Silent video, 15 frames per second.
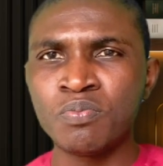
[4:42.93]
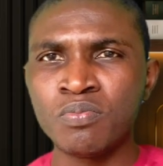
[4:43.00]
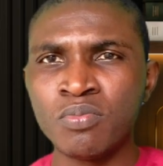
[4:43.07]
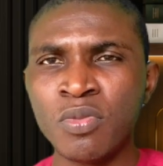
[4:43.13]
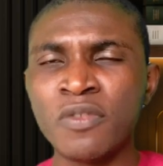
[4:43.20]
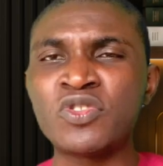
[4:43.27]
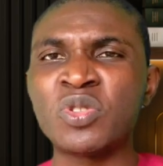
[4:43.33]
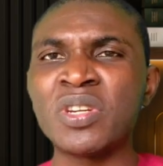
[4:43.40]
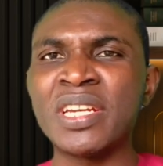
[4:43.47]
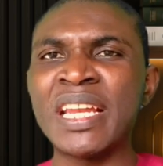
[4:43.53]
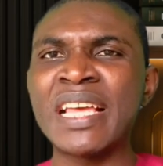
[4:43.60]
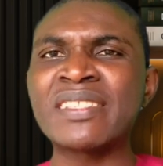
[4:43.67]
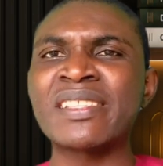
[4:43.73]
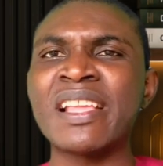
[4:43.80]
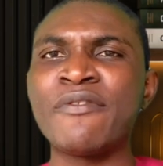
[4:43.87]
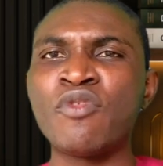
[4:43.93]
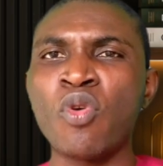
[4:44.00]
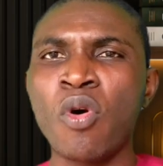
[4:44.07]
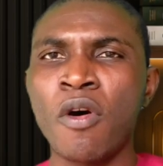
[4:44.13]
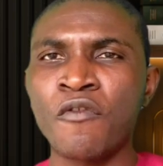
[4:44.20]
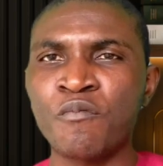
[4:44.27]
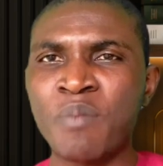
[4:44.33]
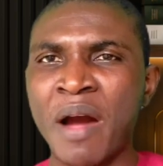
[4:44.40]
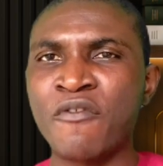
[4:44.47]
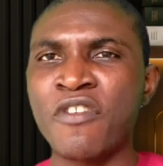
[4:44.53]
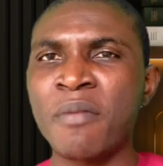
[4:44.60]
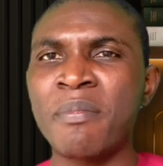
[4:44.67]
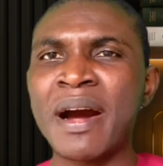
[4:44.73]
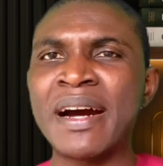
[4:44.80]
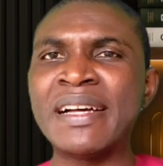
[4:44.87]
move to the next level of
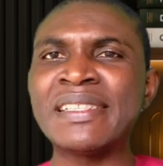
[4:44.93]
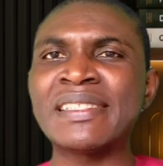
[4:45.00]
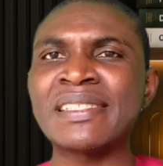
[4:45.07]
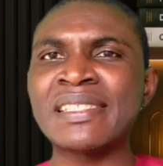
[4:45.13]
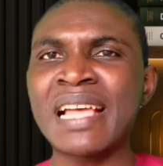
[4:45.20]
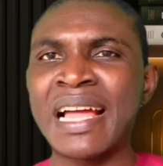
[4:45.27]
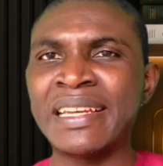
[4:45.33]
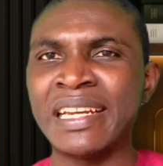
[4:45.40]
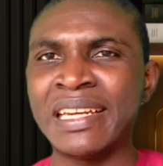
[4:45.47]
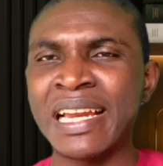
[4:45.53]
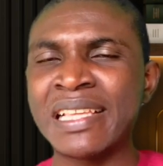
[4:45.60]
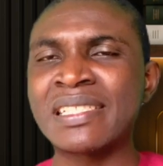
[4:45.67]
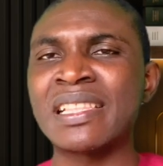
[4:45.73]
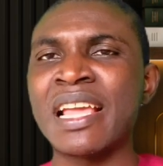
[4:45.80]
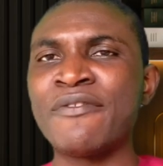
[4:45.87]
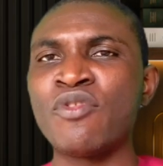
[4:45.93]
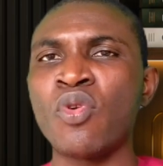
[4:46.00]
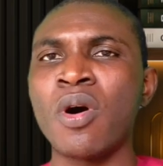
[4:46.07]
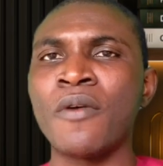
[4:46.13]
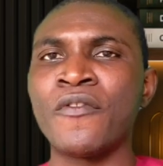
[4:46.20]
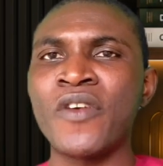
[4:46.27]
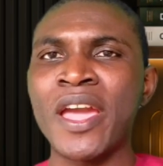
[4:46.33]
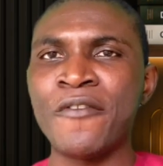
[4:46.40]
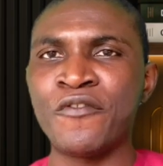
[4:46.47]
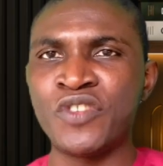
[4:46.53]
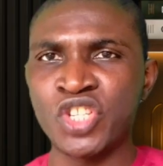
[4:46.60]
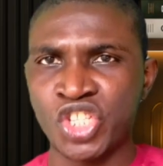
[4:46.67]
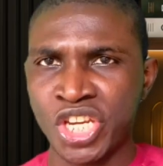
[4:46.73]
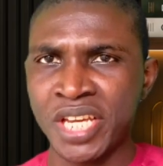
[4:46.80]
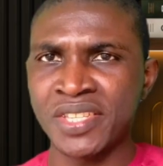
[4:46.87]
performance and the next level of
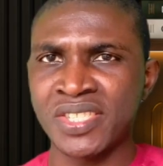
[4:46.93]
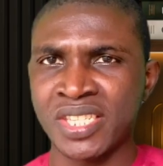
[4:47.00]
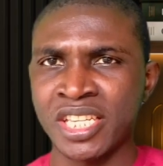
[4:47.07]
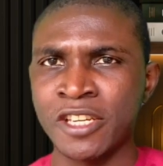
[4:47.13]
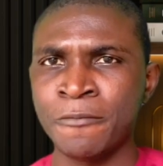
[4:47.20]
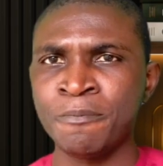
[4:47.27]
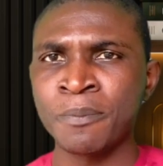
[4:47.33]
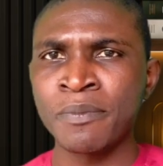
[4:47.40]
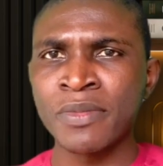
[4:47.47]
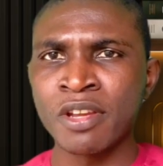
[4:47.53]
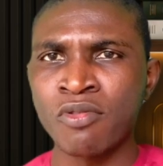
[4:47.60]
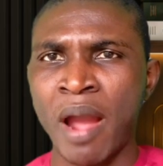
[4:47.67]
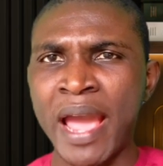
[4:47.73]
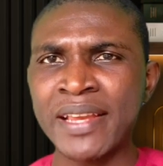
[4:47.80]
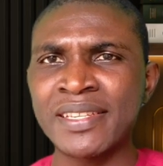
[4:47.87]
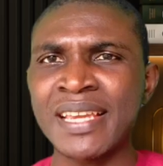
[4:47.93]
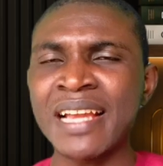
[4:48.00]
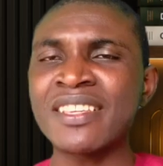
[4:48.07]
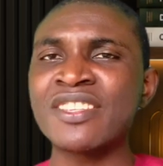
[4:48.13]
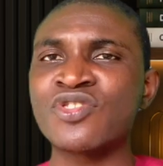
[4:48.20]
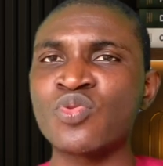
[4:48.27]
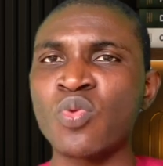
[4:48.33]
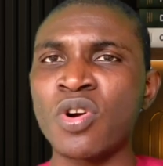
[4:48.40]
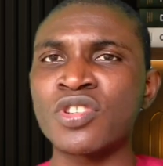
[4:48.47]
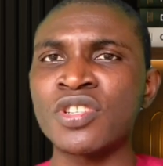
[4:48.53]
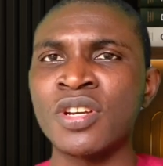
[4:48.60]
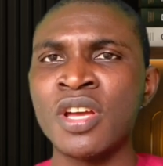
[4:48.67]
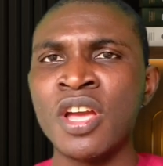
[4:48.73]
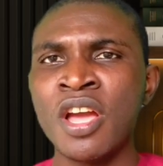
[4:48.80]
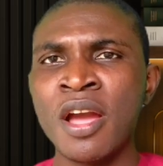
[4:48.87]
efficiency, right? That is what
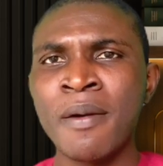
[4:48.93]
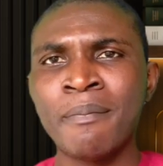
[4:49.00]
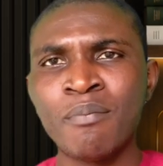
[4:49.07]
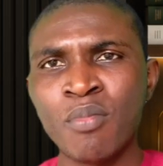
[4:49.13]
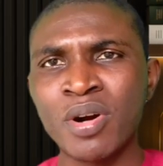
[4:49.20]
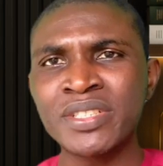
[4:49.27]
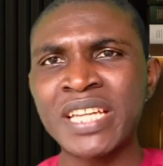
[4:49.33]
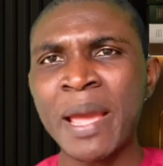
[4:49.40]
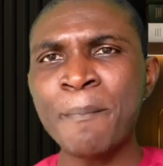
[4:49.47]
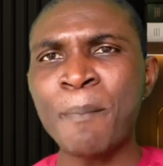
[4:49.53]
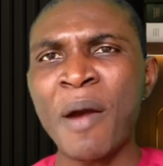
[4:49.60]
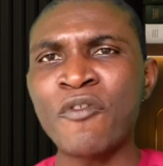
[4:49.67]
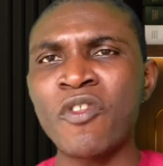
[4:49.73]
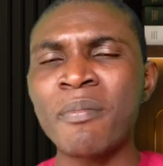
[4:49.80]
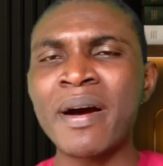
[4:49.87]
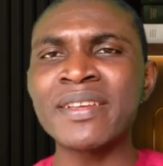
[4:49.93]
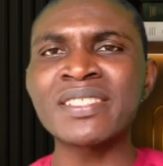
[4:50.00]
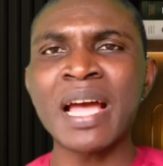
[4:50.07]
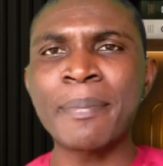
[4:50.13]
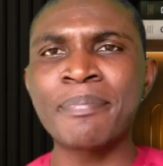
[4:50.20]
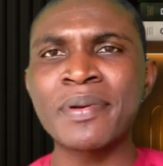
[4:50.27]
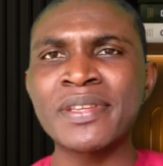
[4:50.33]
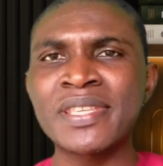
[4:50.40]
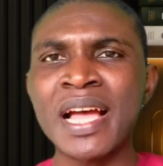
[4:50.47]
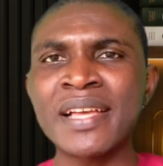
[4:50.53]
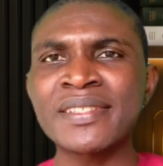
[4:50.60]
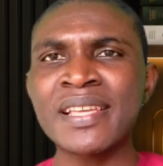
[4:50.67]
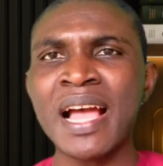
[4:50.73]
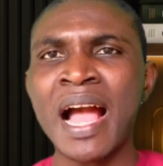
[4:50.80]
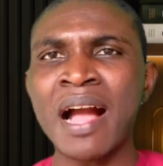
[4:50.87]
modern performance
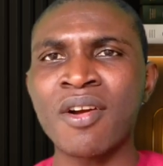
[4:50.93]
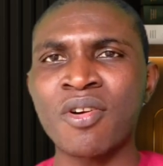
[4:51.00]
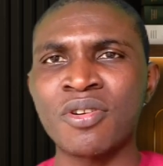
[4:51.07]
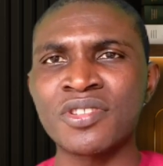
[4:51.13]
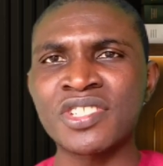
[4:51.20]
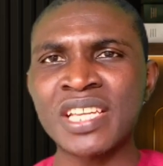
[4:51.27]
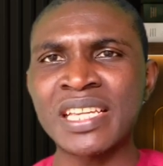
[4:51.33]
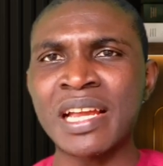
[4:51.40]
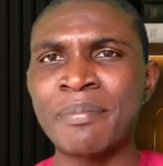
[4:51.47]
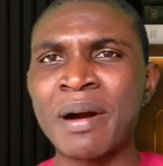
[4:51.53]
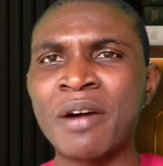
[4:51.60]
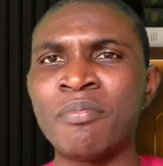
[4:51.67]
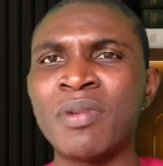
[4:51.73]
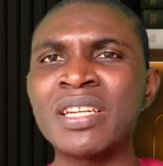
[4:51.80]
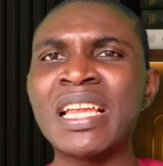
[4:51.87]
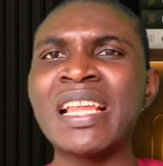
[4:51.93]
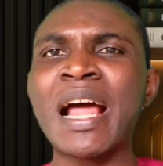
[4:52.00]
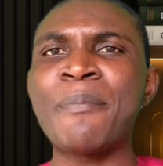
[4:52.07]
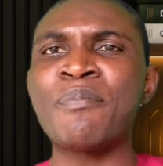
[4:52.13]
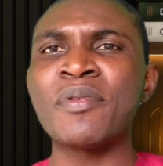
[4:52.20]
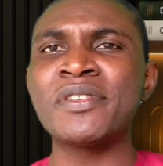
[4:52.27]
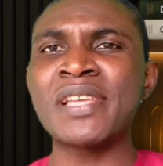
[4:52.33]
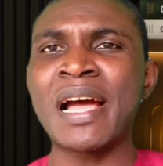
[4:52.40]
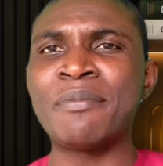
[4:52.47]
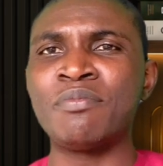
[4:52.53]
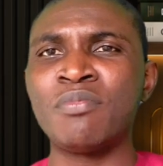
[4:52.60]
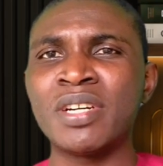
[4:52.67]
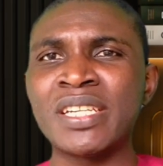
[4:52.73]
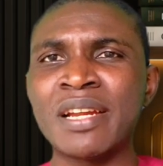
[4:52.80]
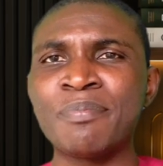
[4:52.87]
appraisers are concerned about.
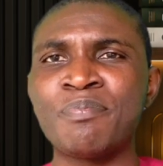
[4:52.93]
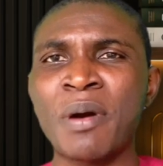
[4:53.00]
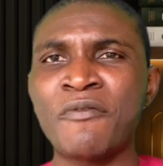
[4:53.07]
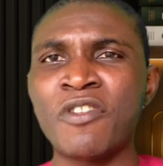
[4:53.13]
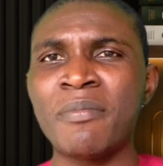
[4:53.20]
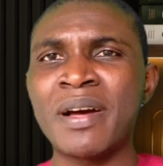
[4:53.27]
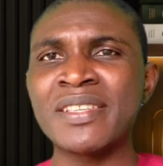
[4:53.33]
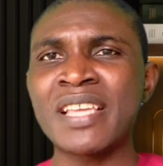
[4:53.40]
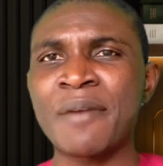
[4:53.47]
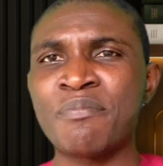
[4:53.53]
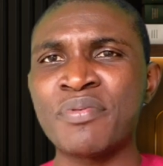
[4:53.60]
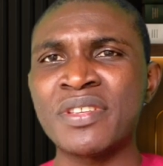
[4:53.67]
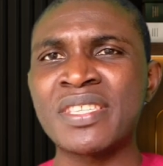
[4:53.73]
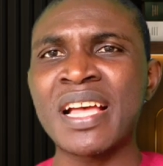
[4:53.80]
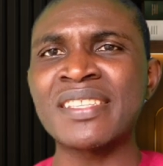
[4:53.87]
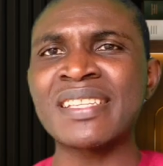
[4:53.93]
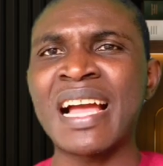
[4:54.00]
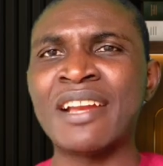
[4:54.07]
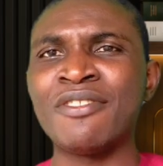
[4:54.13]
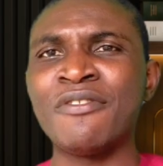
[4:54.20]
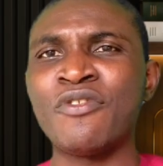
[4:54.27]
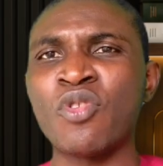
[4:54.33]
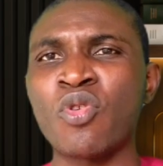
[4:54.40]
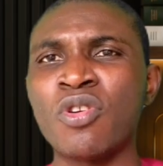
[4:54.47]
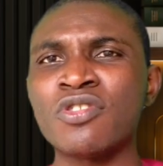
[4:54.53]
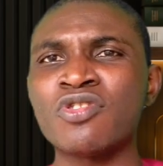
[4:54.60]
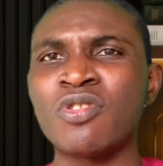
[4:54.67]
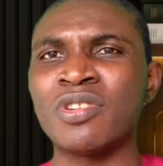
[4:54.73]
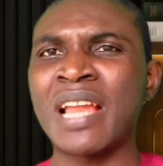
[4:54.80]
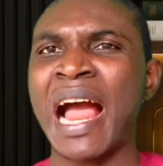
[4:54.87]
Modern performance appraisers are no
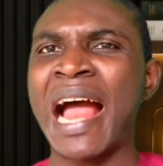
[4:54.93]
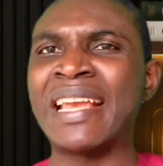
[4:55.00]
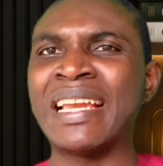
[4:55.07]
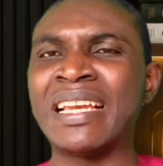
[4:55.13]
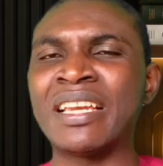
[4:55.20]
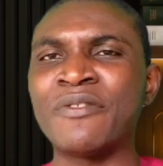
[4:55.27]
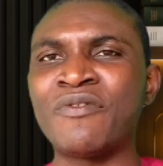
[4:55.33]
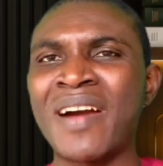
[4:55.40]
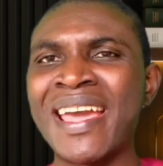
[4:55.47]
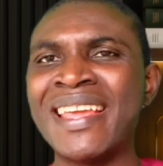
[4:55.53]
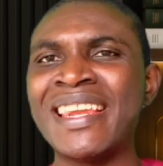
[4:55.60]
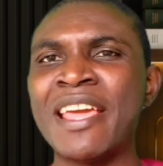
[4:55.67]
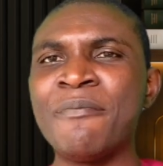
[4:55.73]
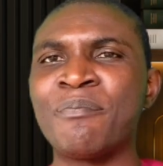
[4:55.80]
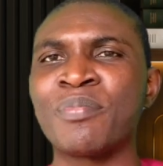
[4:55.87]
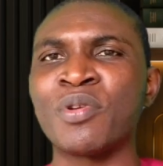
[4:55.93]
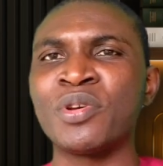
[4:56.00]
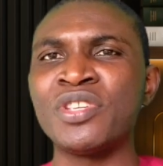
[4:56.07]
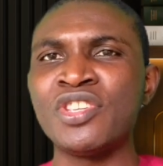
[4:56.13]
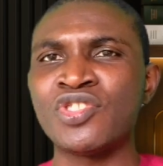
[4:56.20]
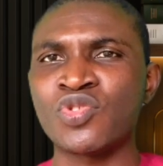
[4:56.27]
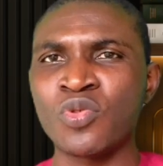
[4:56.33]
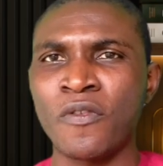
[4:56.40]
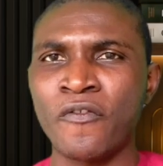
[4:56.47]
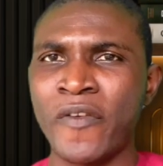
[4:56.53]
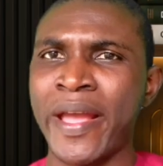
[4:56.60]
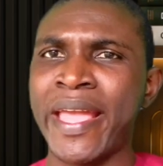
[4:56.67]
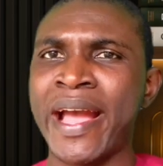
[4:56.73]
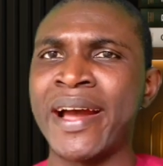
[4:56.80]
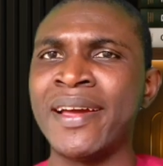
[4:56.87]
focused on identifying employees to
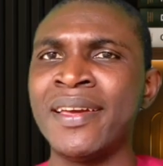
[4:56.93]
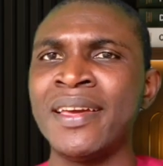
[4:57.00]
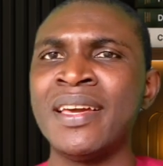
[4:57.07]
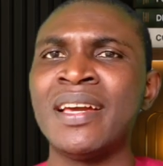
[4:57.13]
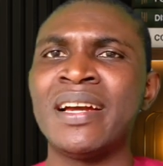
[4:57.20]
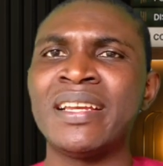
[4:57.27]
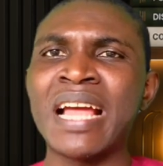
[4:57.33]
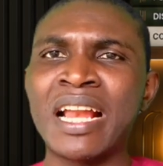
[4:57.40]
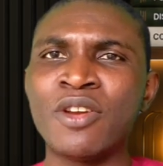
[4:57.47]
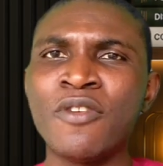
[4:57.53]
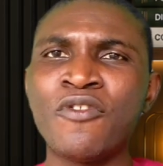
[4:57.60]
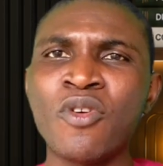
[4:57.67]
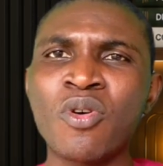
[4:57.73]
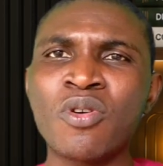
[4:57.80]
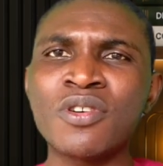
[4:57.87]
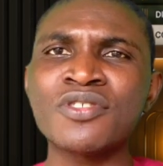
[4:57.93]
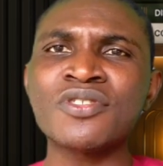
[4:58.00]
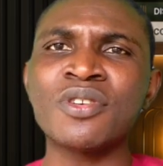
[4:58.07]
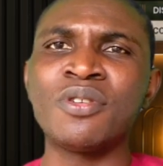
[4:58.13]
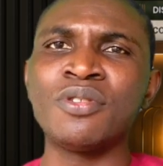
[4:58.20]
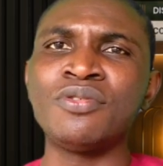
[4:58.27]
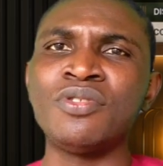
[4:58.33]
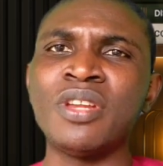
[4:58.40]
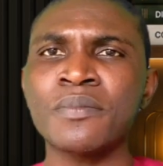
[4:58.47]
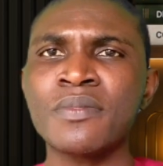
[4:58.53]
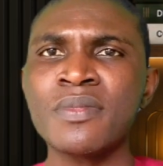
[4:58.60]
fire. They are no focused on